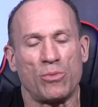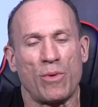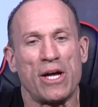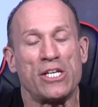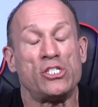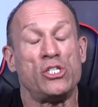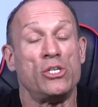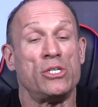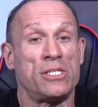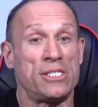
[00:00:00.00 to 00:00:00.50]
wear,
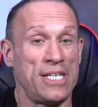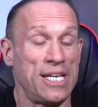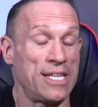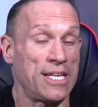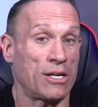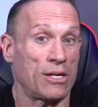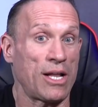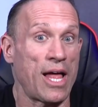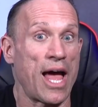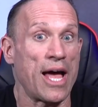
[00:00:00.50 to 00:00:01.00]
so you see
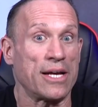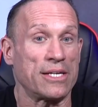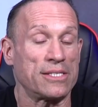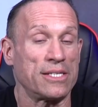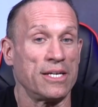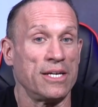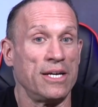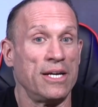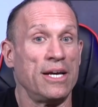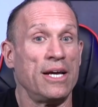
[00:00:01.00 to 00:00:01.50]
their legs.
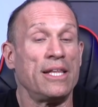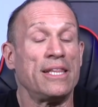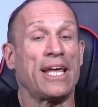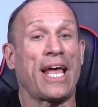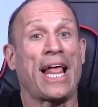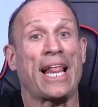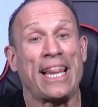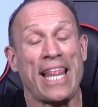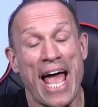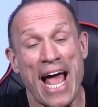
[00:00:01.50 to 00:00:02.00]
The
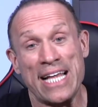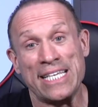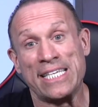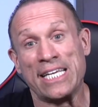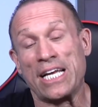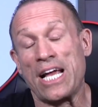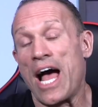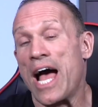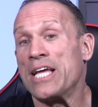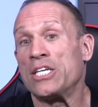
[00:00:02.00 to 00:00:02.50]

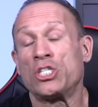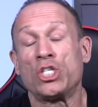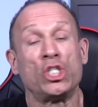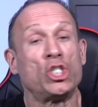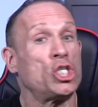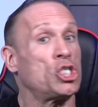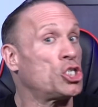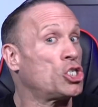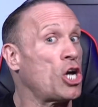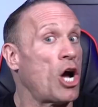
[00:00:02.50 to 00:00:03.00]
classic guys should
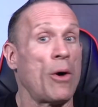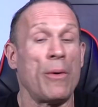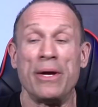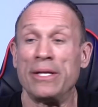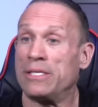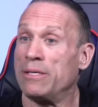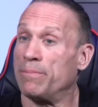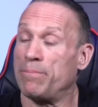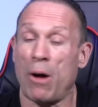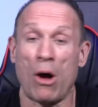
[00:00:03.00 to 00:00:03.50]
just go
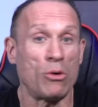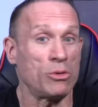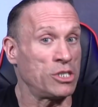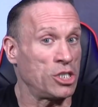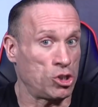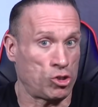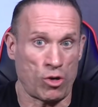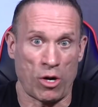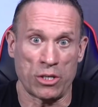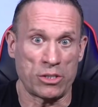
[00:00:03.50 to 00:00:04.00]
into
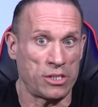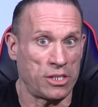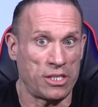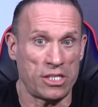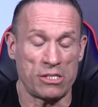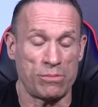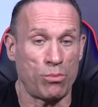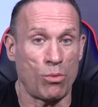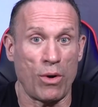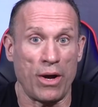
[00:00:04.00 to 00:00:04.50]
posing trunks at
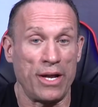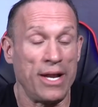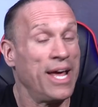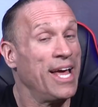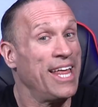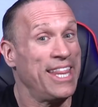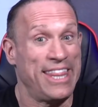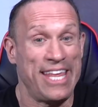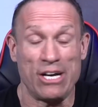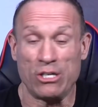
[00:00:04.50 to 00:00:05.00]
this point.
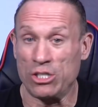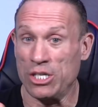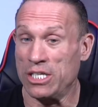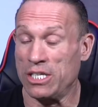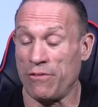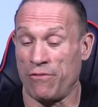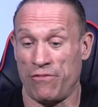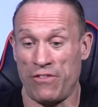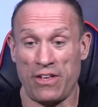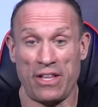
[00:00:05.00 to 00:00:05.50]
There's a
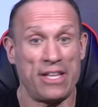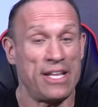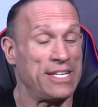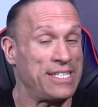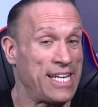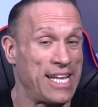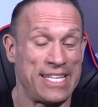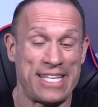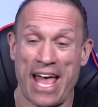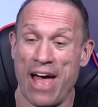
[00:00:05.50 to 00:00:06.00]

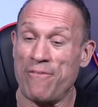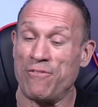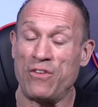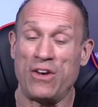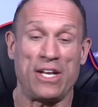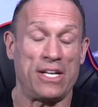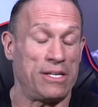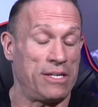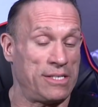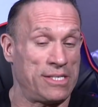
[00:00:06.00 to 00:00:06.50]

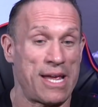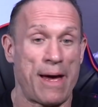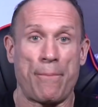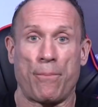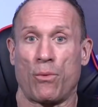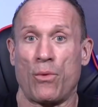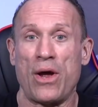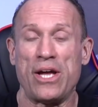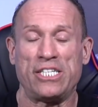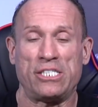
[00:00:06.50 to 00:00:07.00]
definite
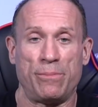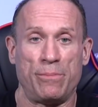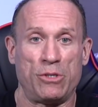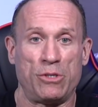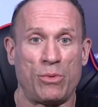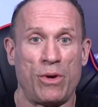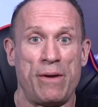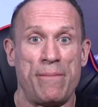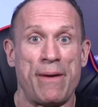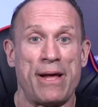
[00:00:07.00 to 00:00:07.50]
separation
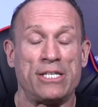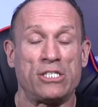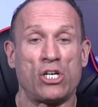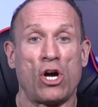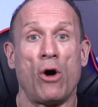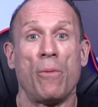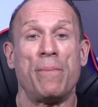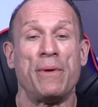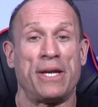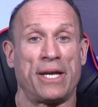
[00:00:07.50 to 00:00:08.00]
between men's
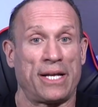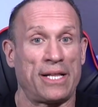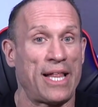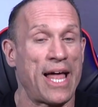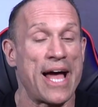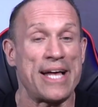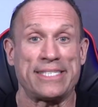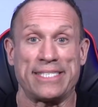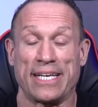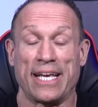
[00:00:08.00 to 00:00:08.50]
open and
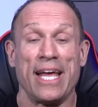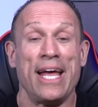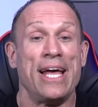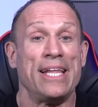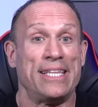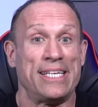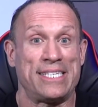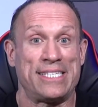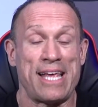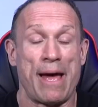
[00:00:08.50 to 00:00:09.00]
classic.
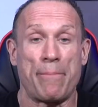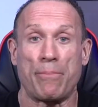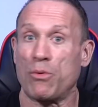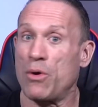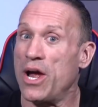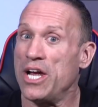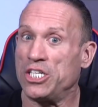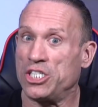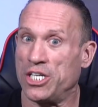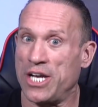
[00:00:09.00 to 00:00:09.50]
The
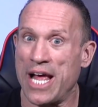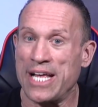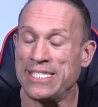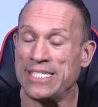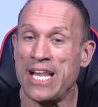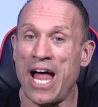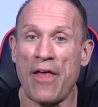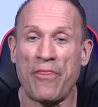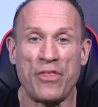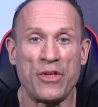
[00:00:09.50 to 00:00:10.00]
separation has
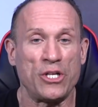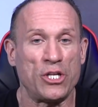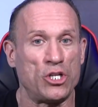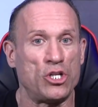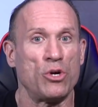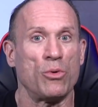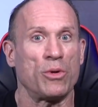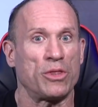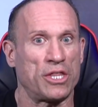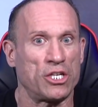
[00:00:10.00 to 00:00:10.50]
nothing to
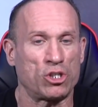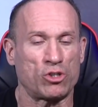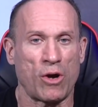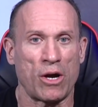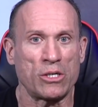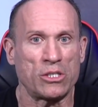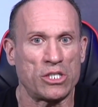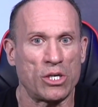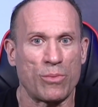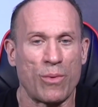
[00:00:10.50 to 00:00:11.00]
do with the
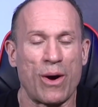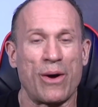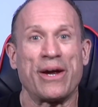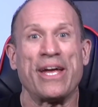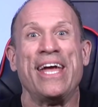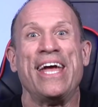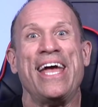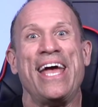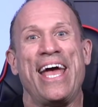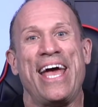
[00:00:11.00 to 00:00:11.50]
trunks they're wearing.
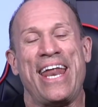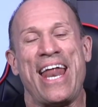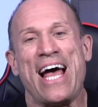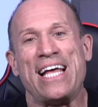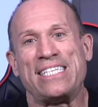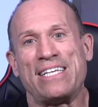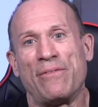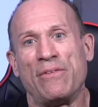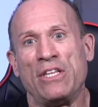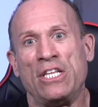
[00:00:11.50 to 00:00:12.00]
It
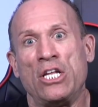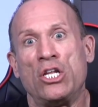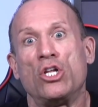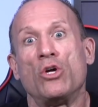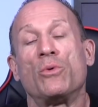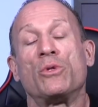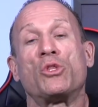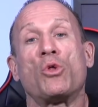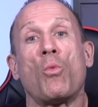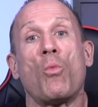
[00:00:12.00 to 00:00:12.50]
has everything to
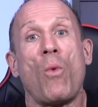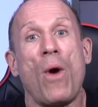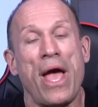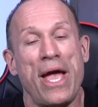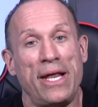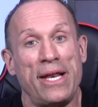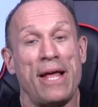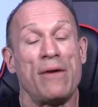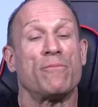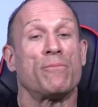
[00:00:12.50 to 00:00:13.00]
do with the
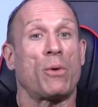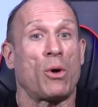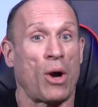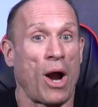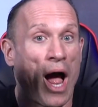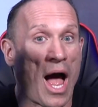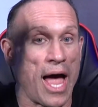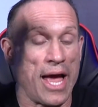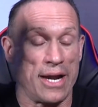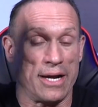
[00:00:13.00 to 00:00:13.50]
weight per
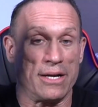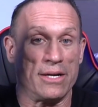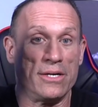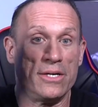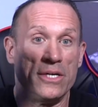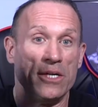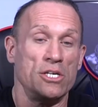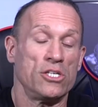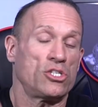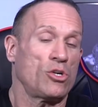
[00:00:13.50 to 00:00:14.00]
height.
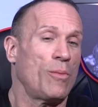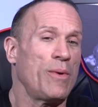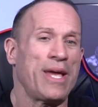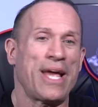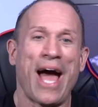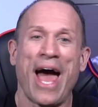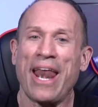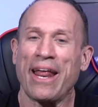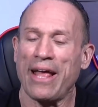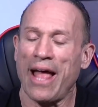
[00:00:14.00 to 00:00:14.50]
So we
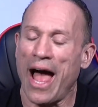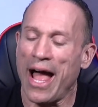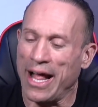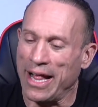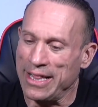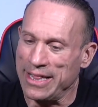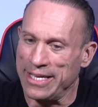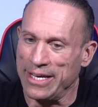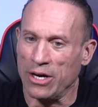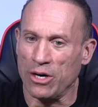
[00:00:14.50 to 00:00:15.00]
got a
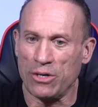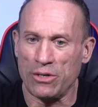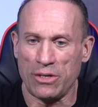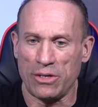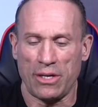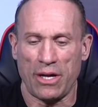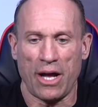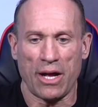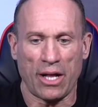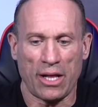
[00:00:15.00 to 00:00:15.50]

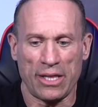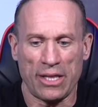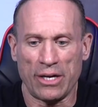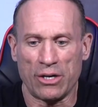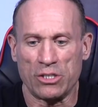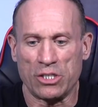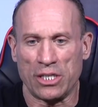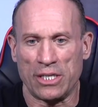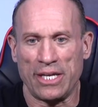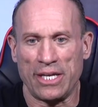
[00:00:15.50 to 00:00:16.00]

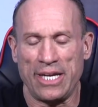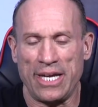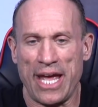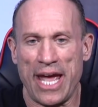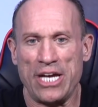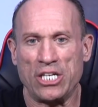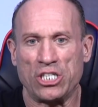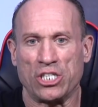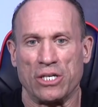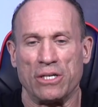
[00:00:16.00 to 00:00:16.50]
clear
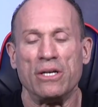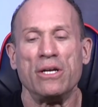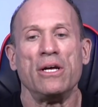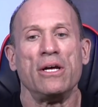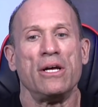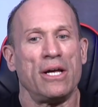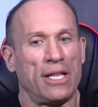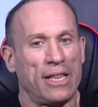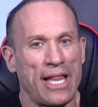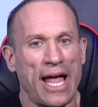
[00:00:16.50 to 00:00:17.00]
delineation.
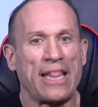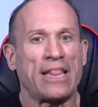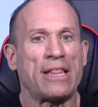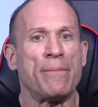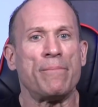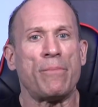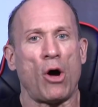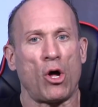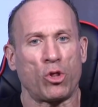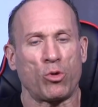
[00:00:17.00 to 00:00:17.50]
Let
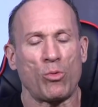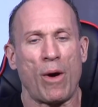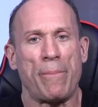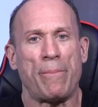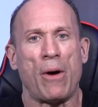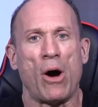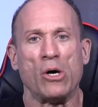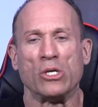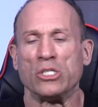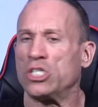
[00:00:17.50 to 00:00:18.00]
them both wear
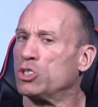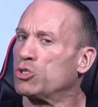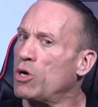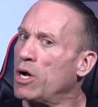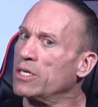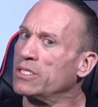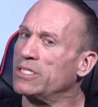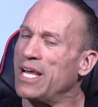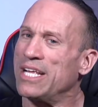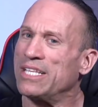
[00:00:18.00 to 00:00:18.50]
posing
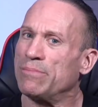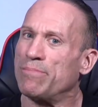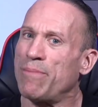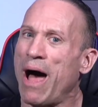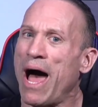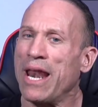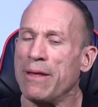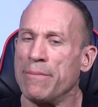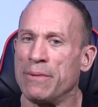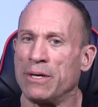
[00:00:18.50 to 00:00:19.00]
trunks. It's
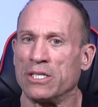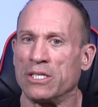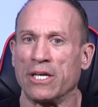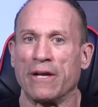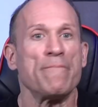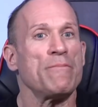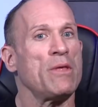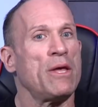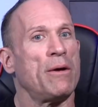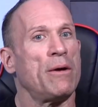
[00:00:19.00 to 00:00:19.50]
bodybuilding.
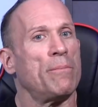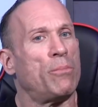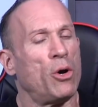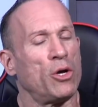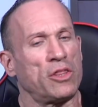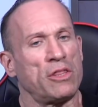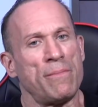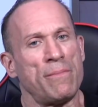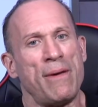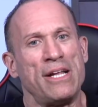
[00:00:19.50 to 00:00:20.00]

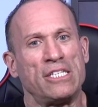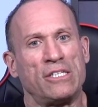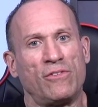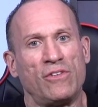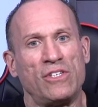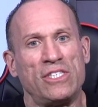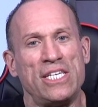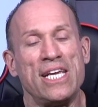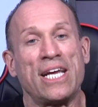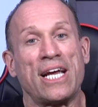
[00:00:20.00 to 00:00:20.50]
Put the men's
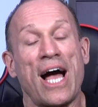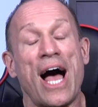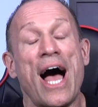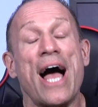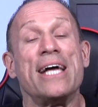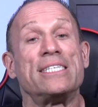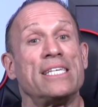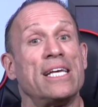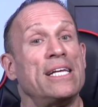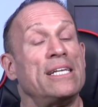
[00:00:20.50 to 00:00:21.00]
physique
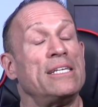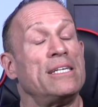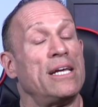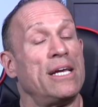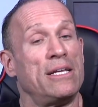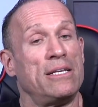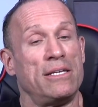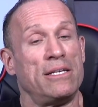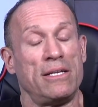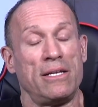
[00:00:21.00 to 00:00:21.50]
guys
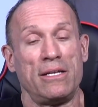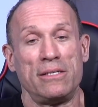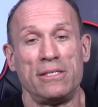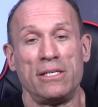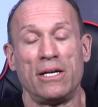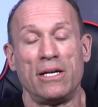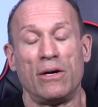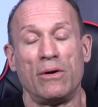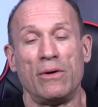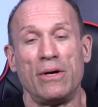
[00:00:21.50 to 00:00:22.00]
in
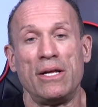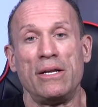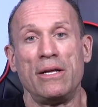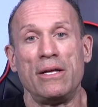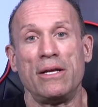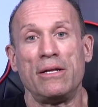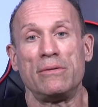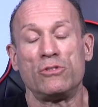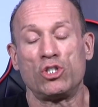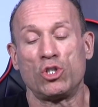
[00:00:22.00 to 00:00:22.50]

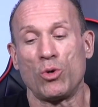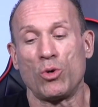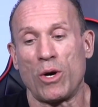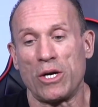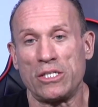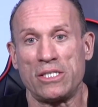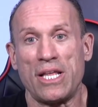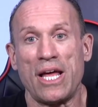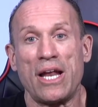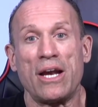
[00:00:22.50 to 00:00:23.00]

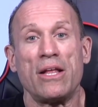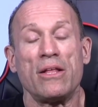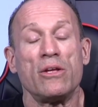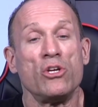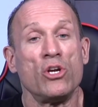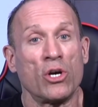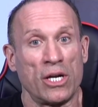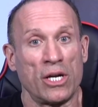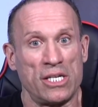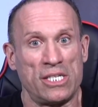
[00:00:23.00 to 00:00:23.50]
shorts that
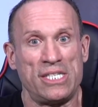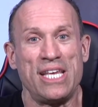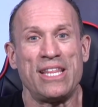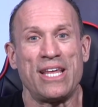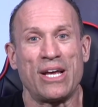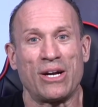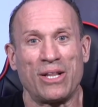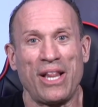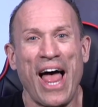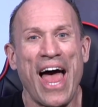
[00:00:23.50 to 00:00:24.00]
you're going to see
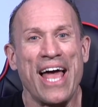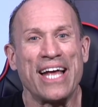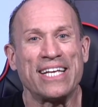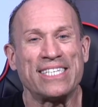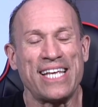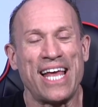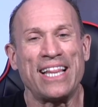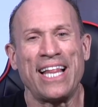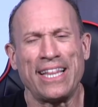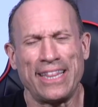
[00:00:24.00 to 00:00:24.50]
their
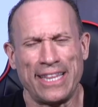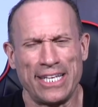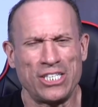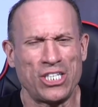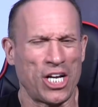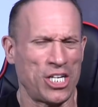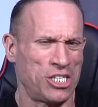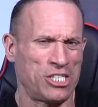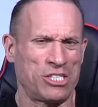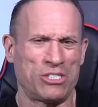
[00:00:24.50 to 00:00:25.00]
legs, and let the
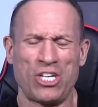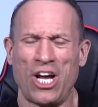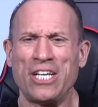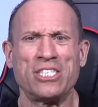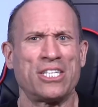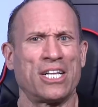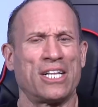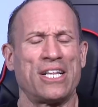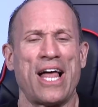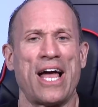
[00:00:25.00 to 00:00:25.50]
judges
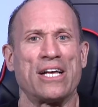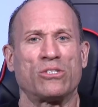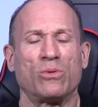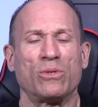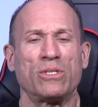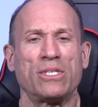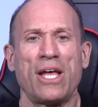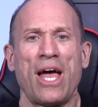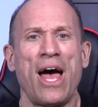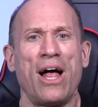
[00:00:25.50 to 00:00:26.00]
judge the legs.
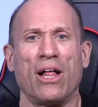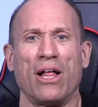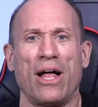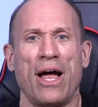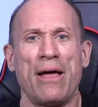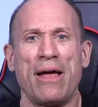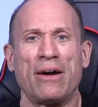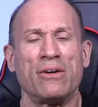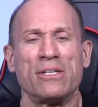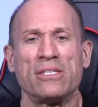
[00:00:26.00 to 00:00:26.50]
What the hell?
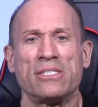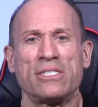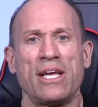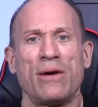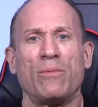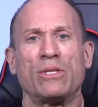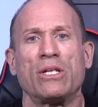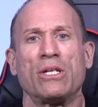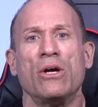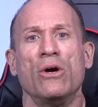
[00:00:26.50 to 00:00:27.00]
I don't
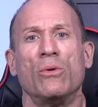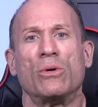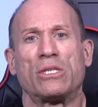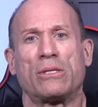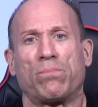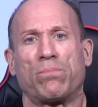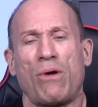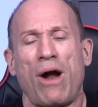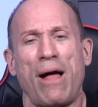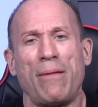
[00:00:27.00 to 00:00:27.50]
understand what the
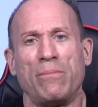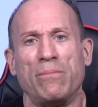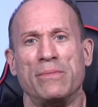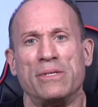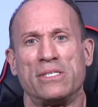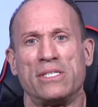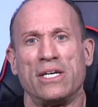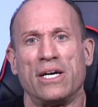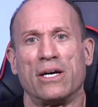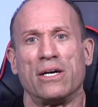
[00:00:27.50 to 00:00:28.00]
problem
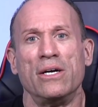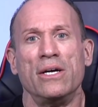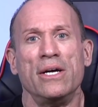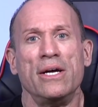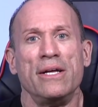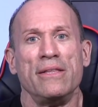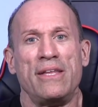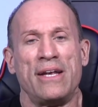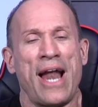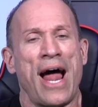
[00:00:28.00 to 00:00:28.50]
is here.
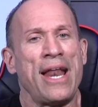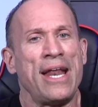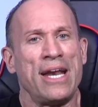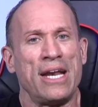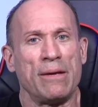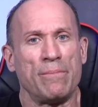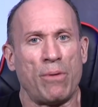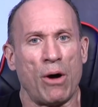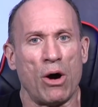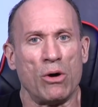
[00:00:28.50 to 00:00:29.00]
They're not
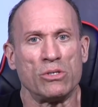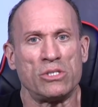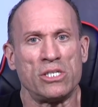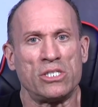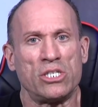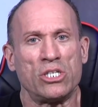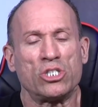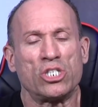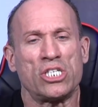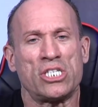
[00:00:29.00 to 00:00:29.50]
hitting poses,
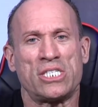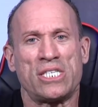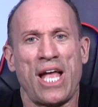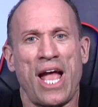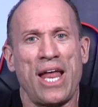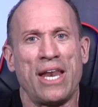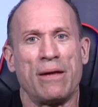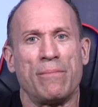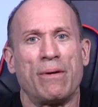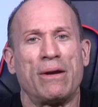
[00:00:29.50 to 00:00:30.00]
they're just
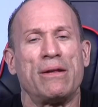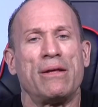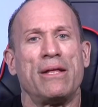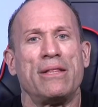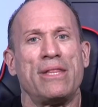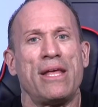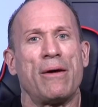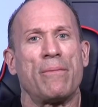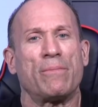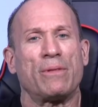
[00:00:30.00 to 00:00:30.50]
standing, but
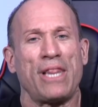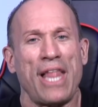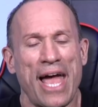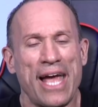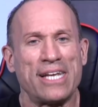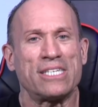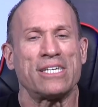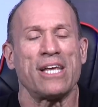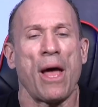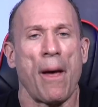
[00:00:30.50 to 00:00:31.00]
their
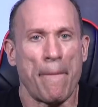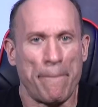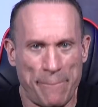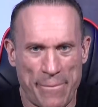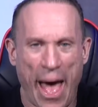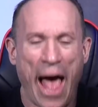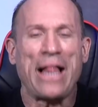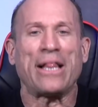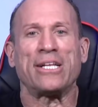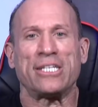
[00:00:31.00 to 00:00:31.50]
legs
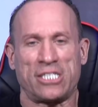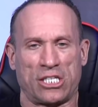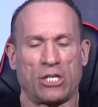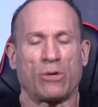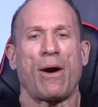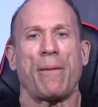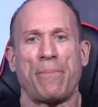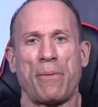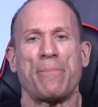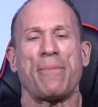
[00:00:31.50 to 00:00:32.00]
balance
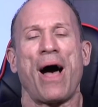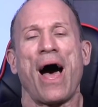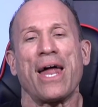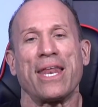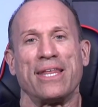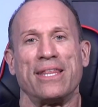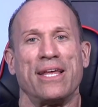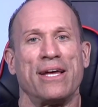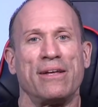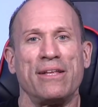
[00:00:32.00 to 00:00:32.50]
their upper
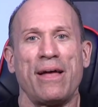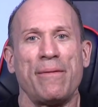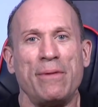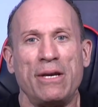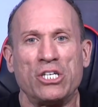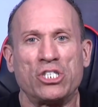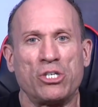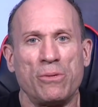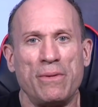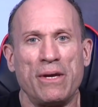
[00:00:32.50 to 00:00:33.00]
body. I mean,
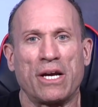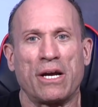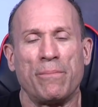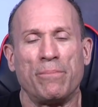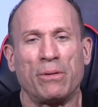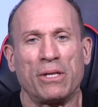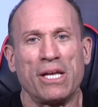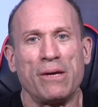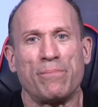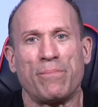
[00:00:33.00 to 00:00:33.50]
it should be a
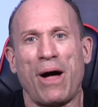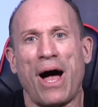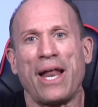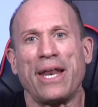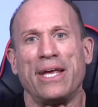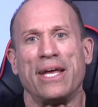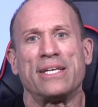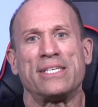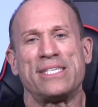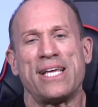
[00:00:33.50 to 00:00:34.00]
complete
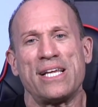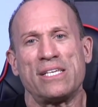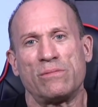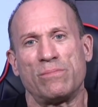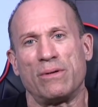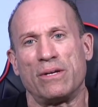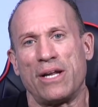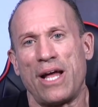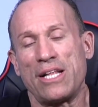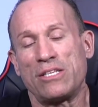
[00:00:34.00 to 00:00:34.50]
body
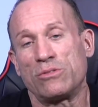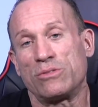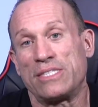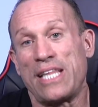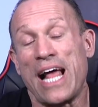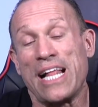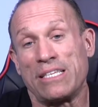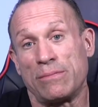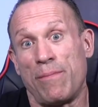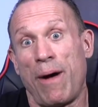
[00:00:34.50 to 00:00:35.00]
assessment.
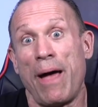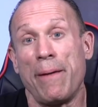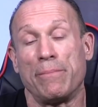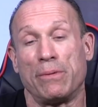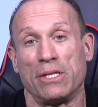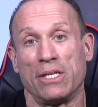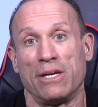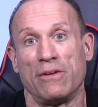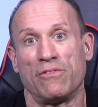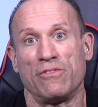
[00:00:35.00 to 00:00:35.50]
That's my
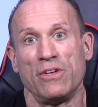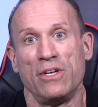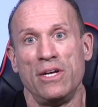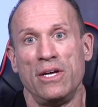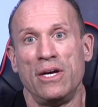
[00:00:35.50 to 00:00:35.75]
belief.